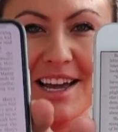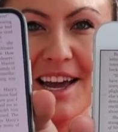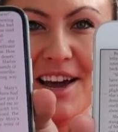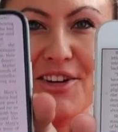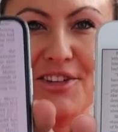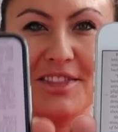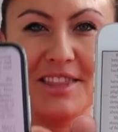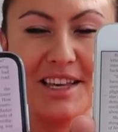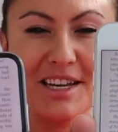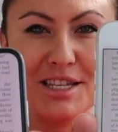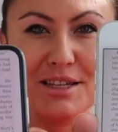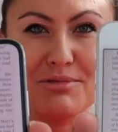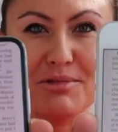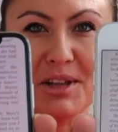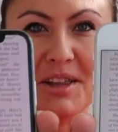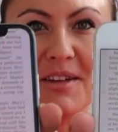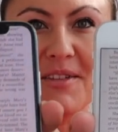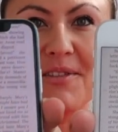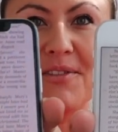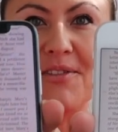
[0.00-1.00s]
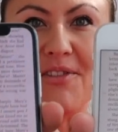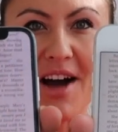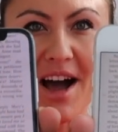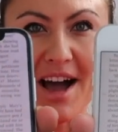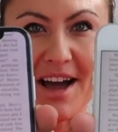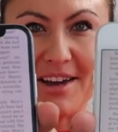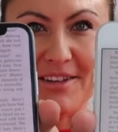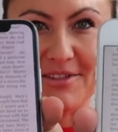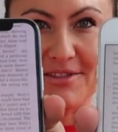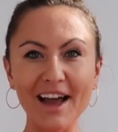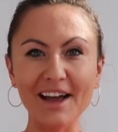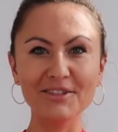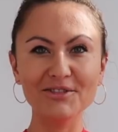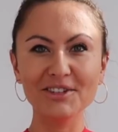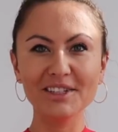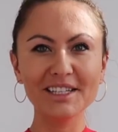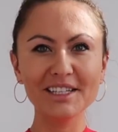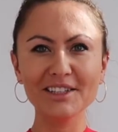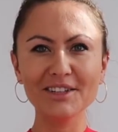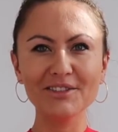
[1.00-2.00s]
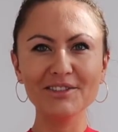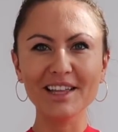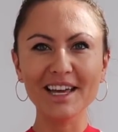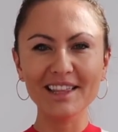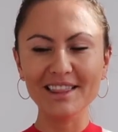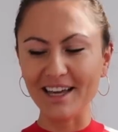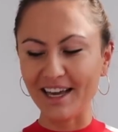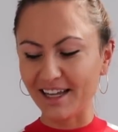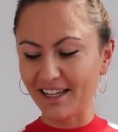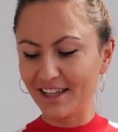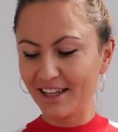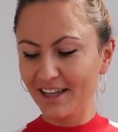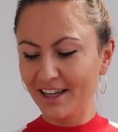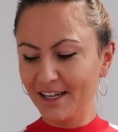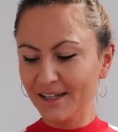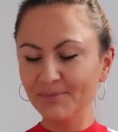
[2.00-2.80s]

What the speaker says: on this one 5. I really don't like that.